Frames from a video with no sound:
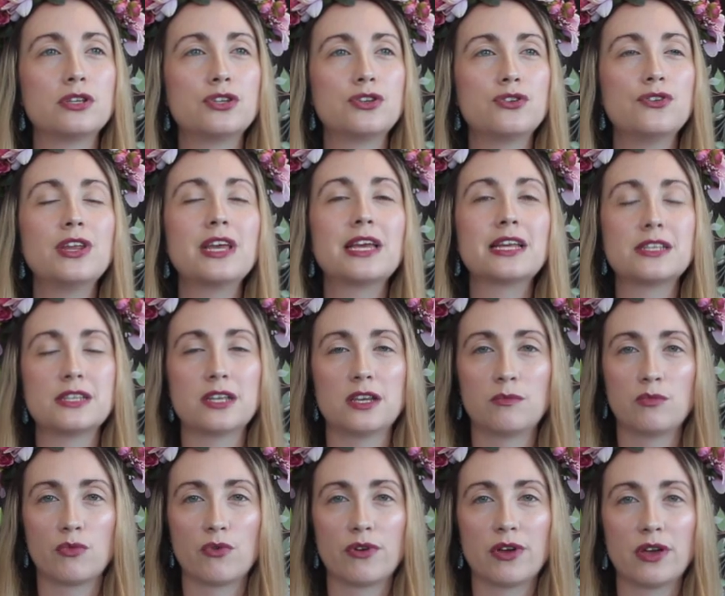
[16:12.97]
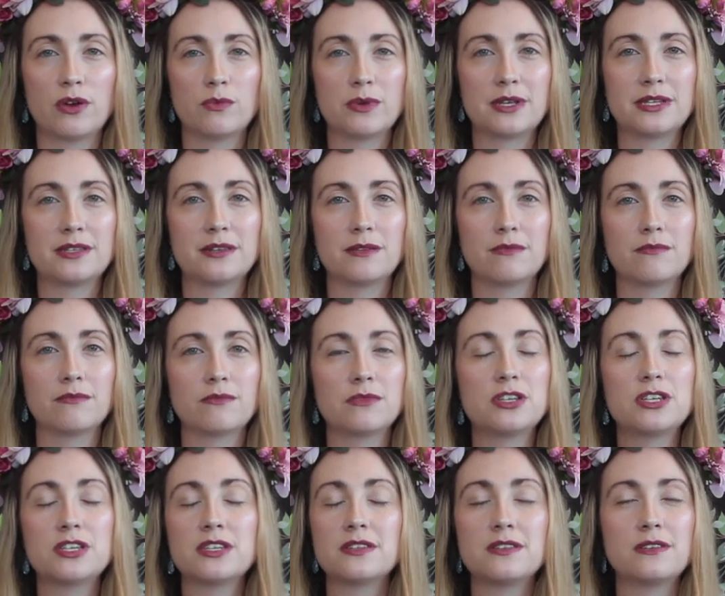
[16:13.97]
tuning into Lemurian wisdom,
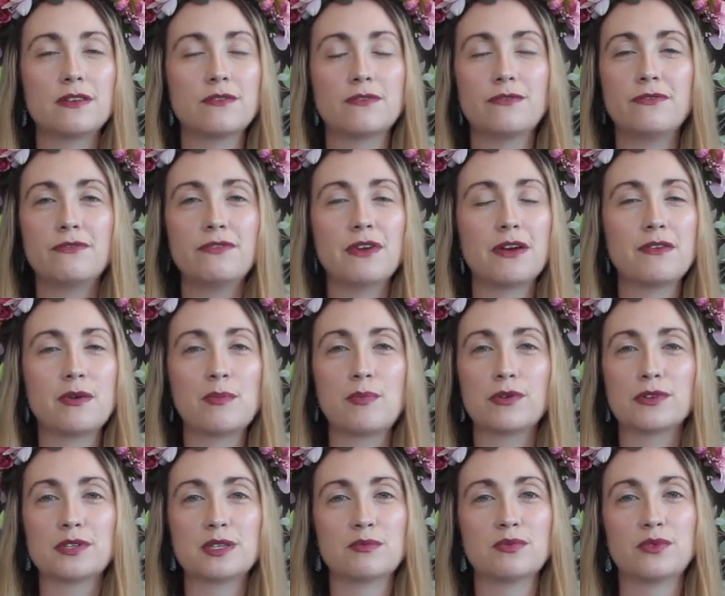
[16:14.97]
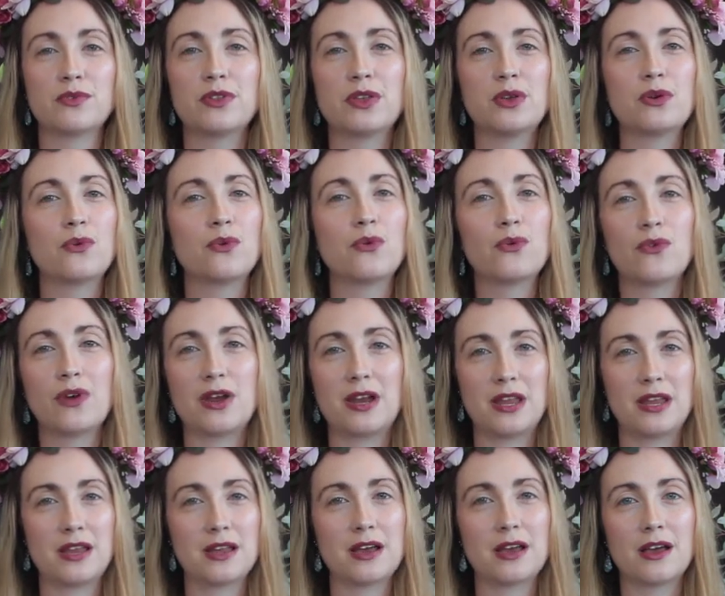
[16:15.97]
which is very possible that you
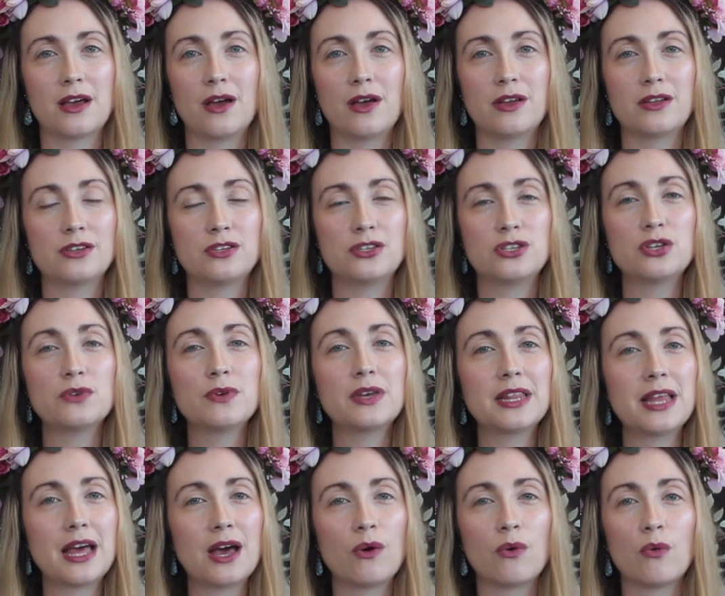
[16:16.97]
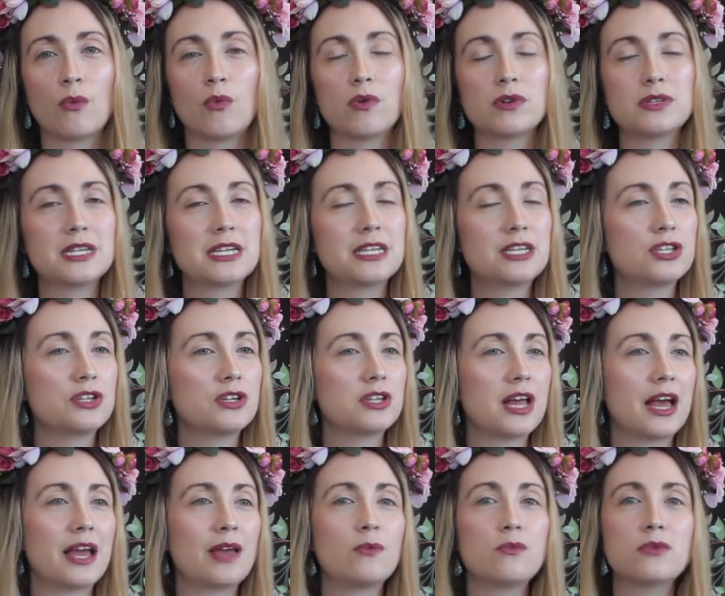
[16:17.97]
already doing that or wanting to do
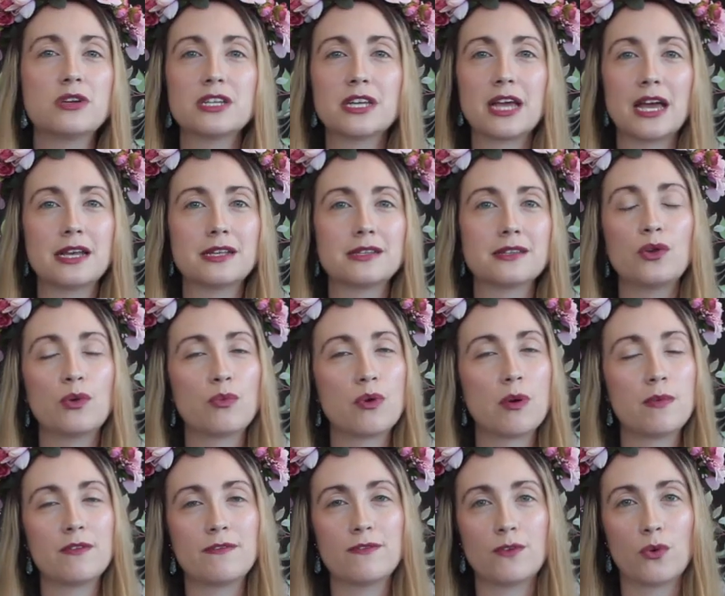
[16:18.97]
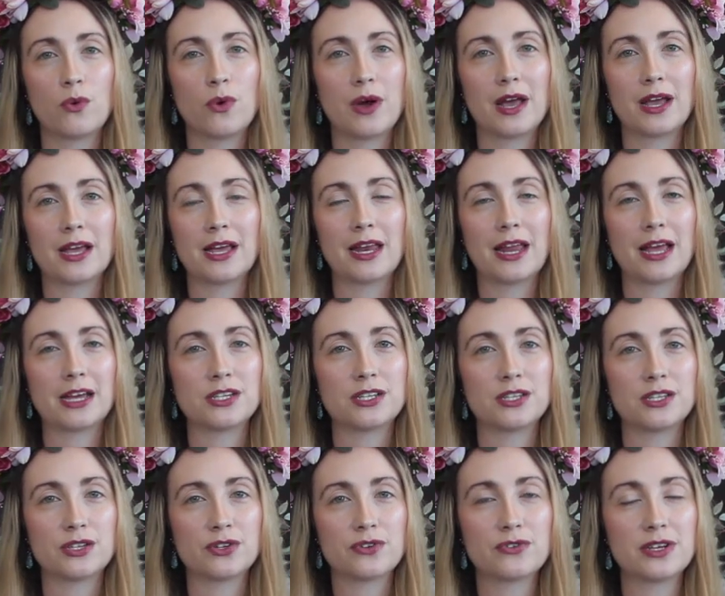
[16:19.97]
that in which case you'll probably feel quite a
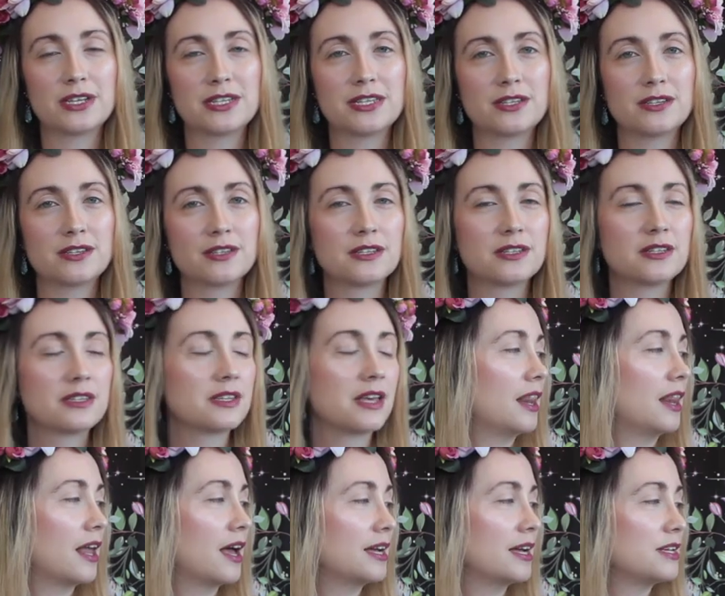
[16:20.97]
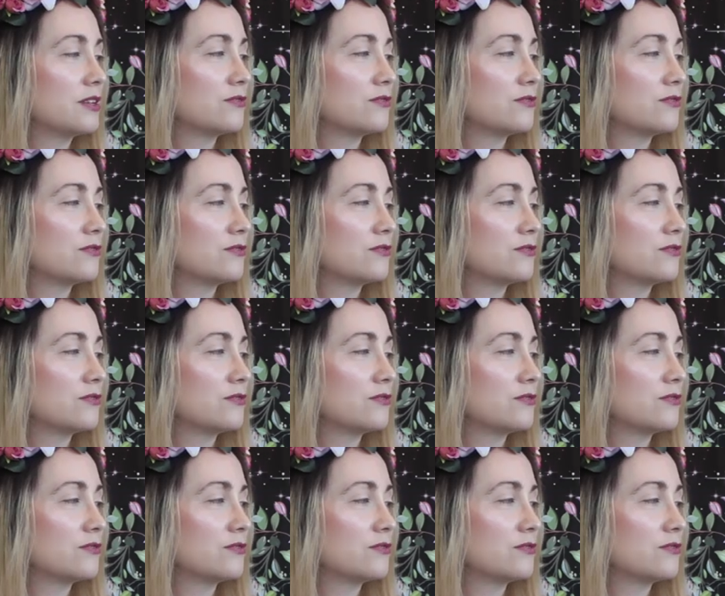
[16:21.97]
connection to crystals light